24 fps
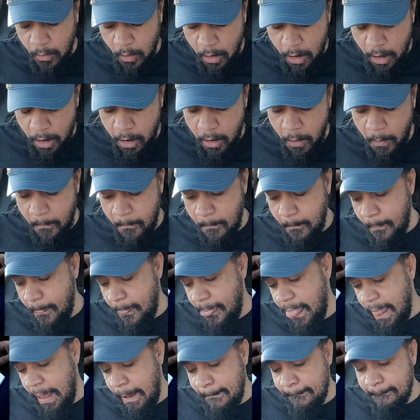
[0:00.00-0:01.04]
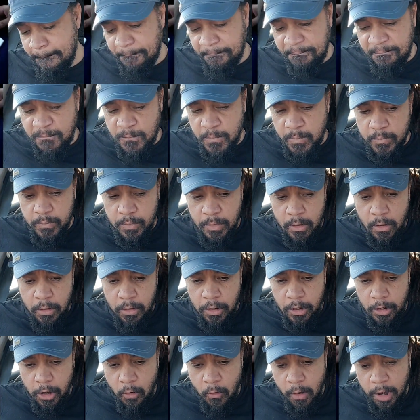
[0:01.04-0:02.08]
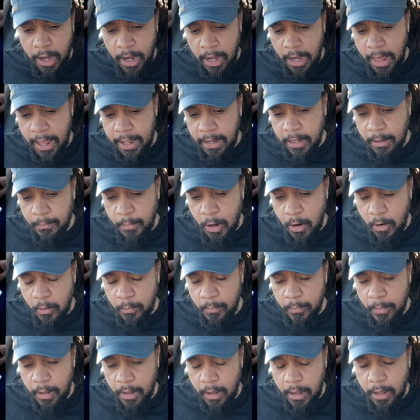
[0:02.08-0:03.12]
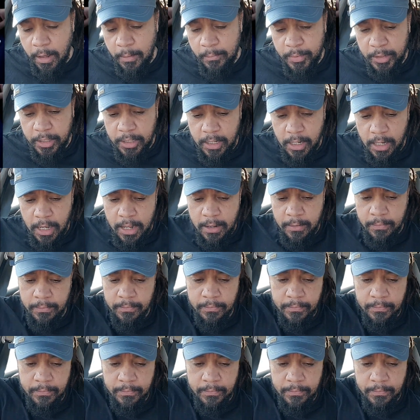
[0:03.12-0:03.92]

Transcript: I don't know you know what I like about uh, Bekele?